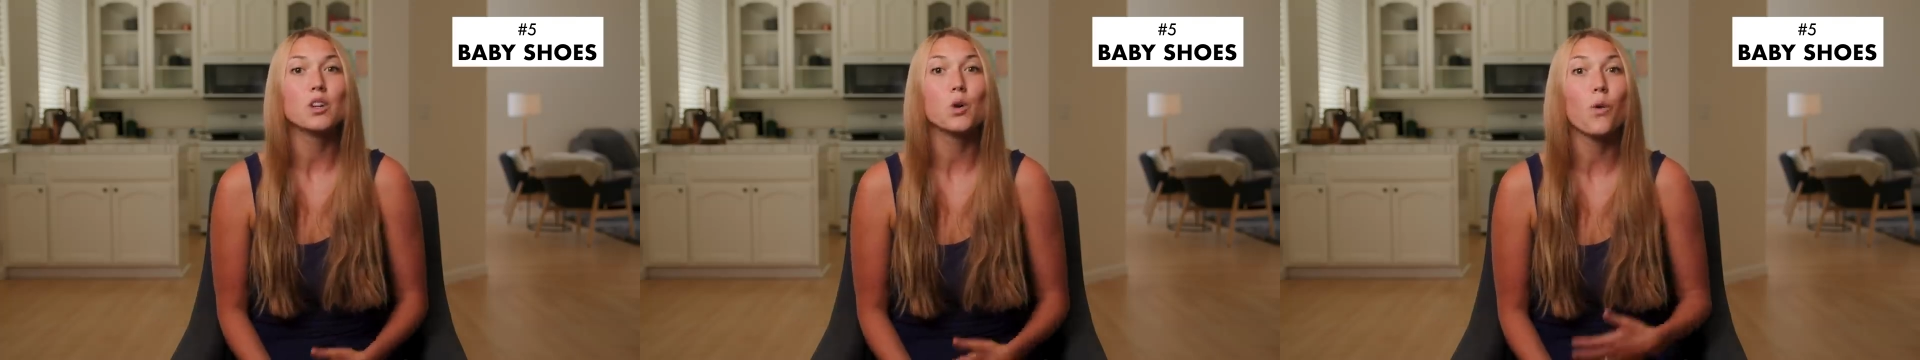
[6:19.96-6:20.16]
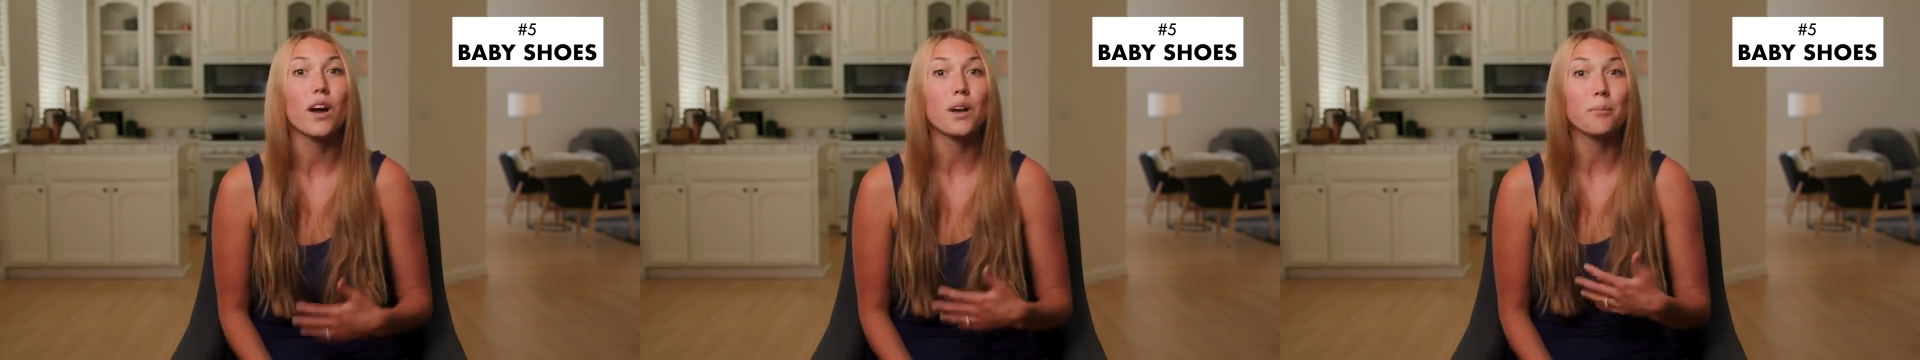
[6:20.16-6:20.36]

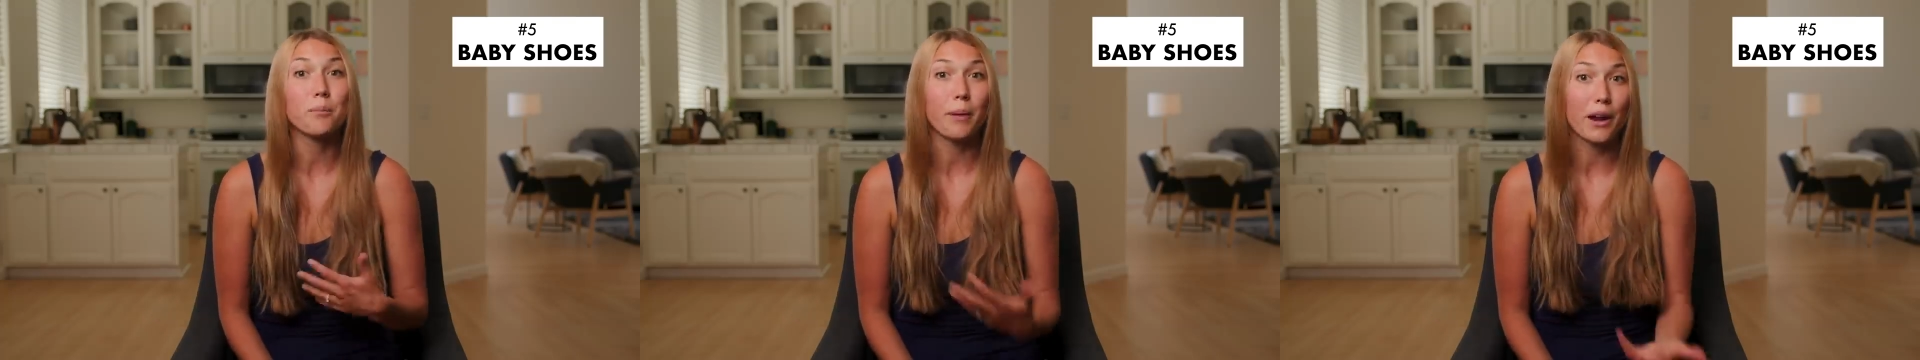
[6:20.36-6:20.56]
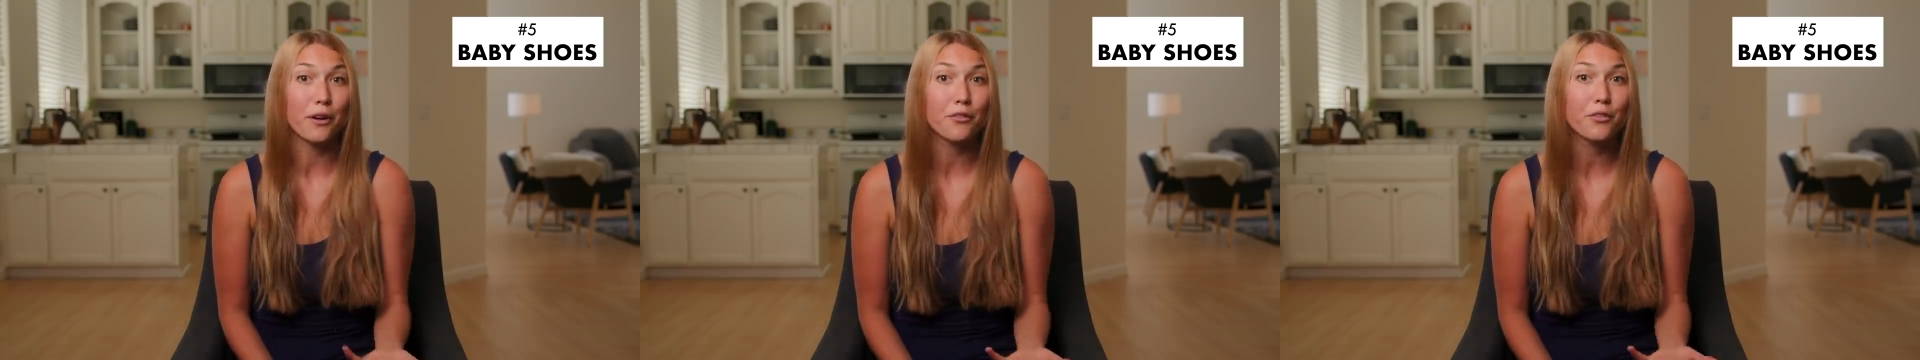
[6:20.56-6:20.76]
to walk
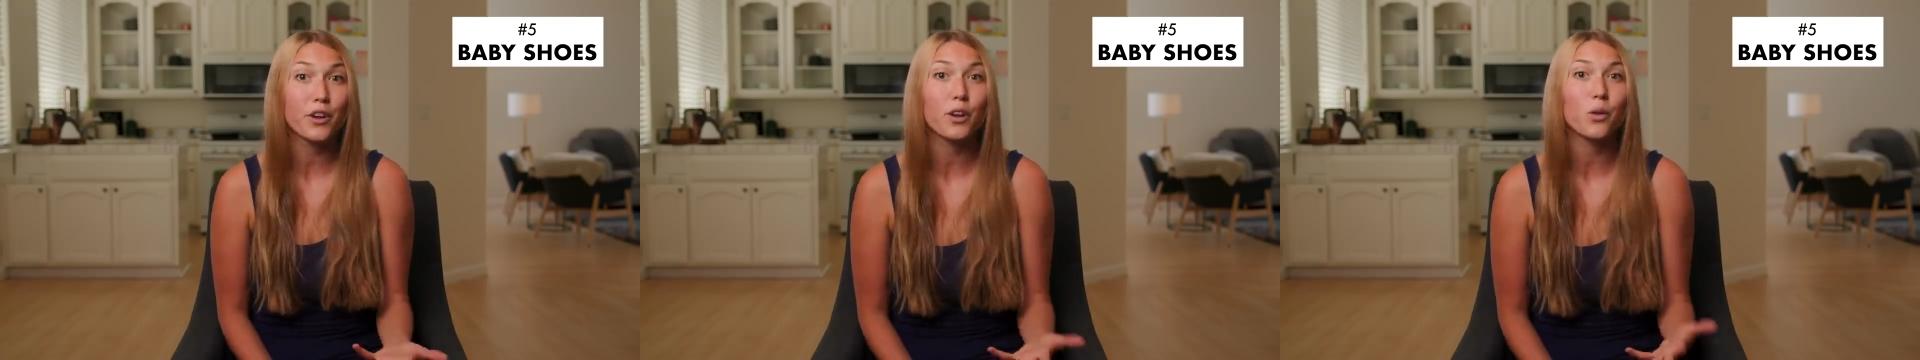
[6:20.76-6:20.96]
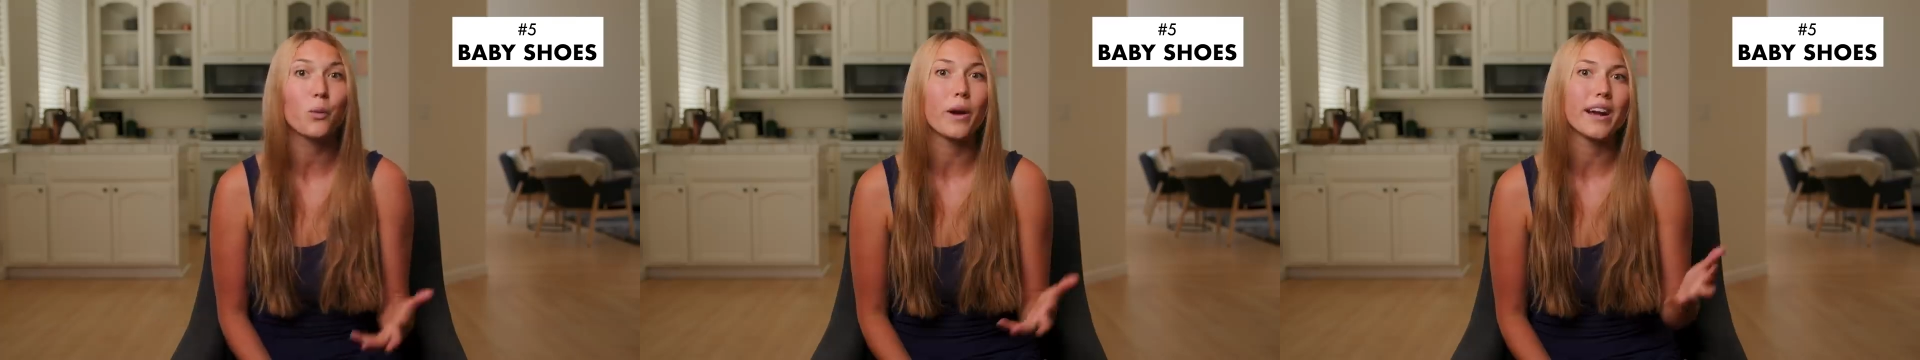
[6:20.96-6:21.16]

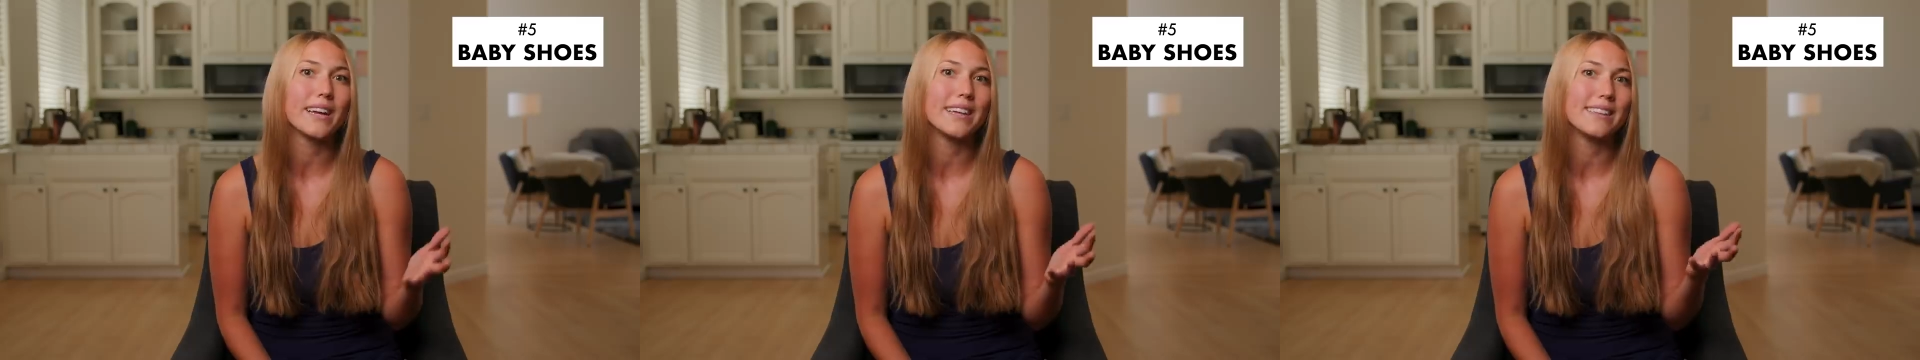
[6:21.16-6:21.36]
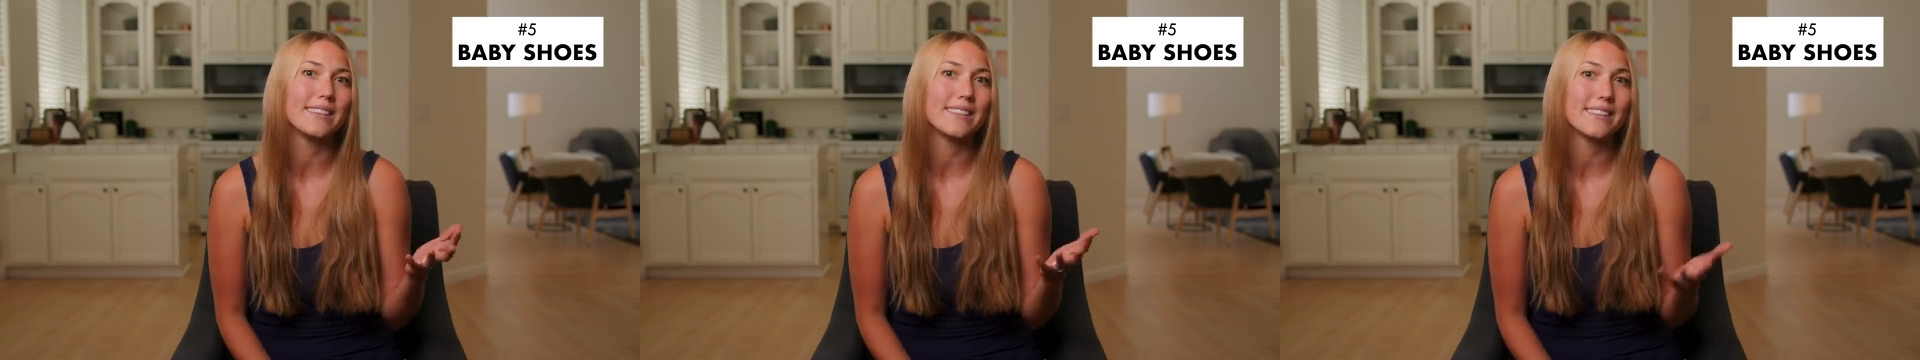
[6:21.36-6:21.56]
barefoot where
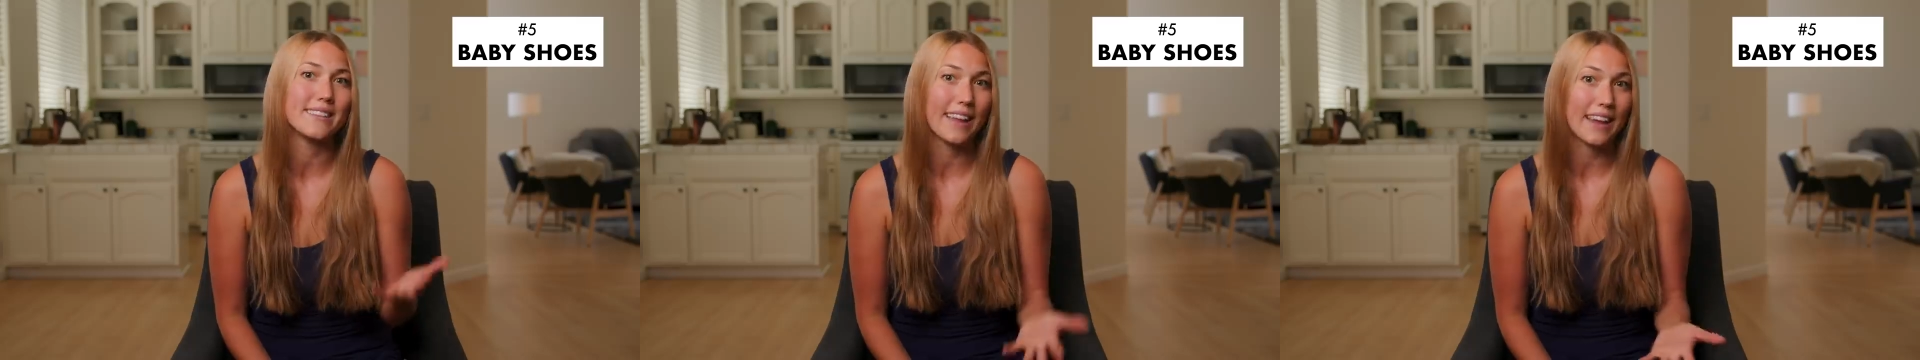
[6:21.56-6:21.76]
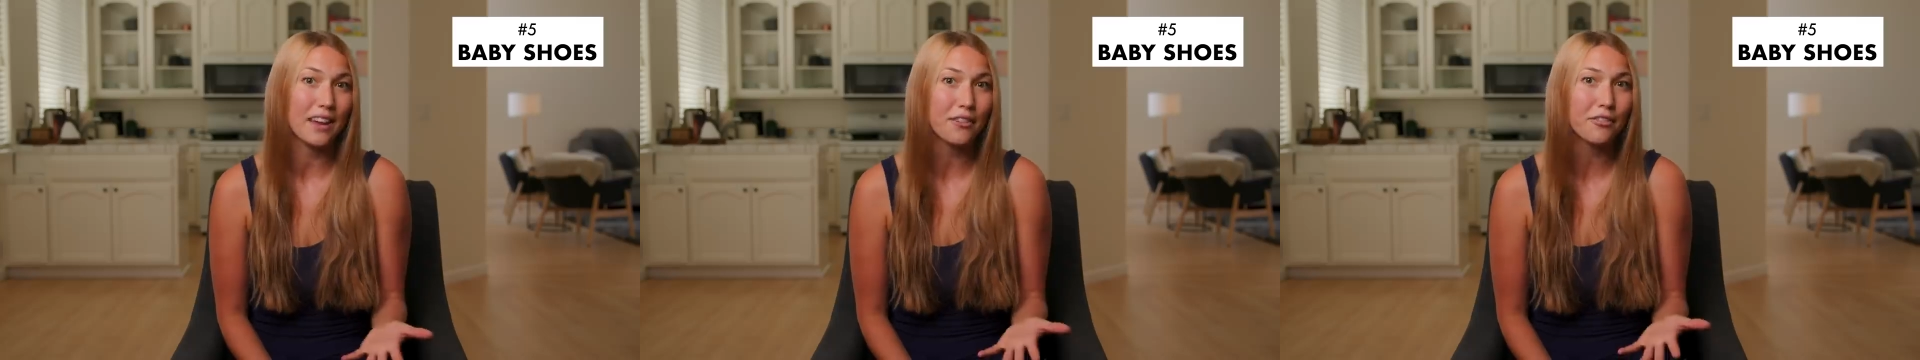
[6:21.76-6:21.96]
it's
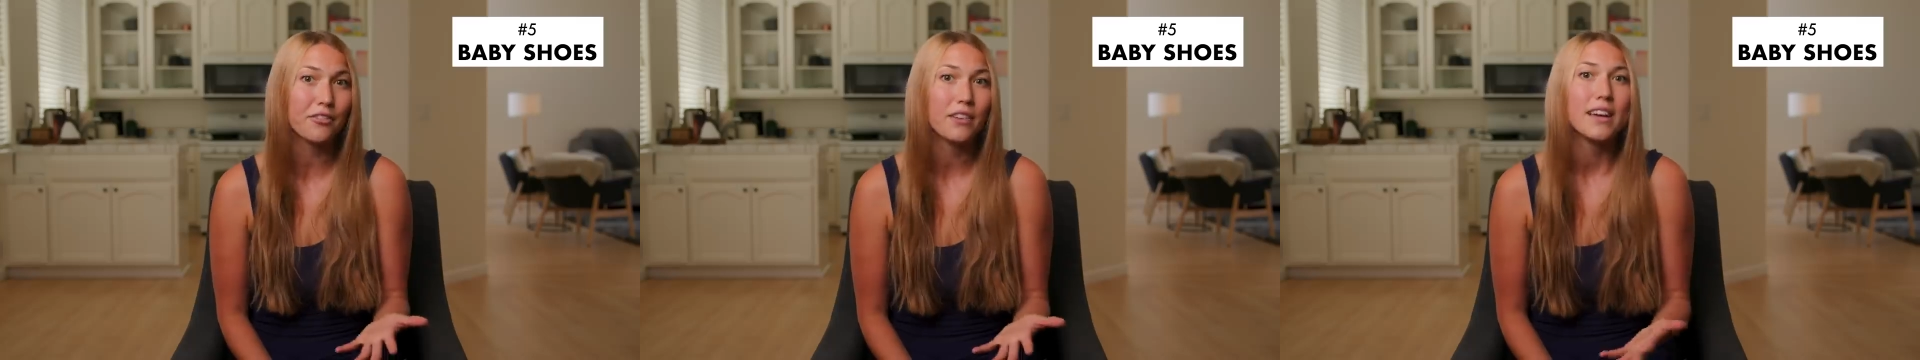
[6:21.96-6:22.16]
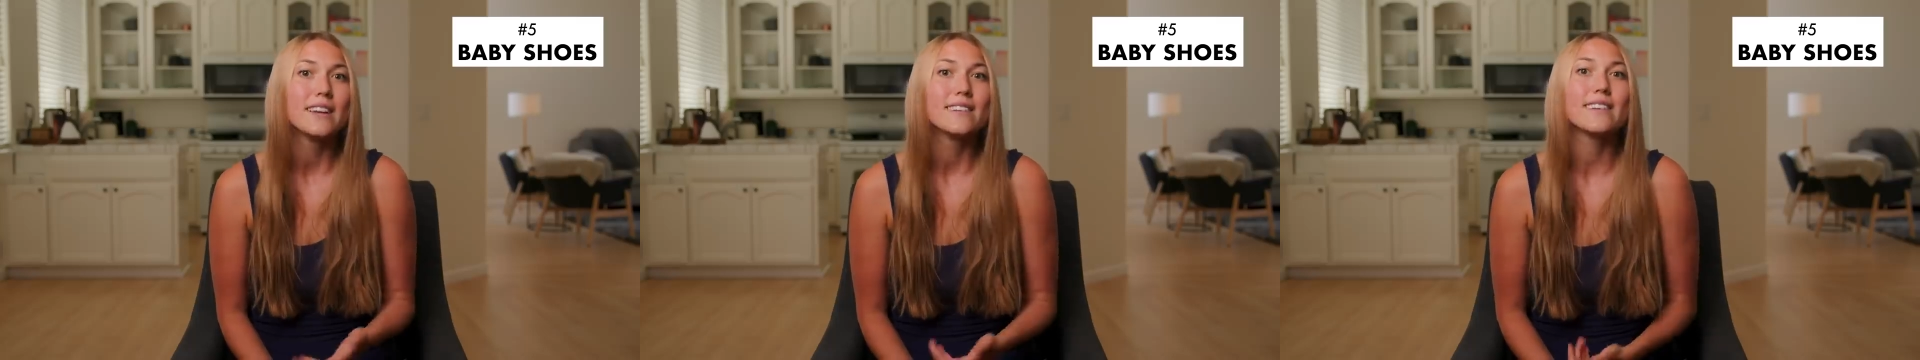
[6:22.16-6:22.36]
safe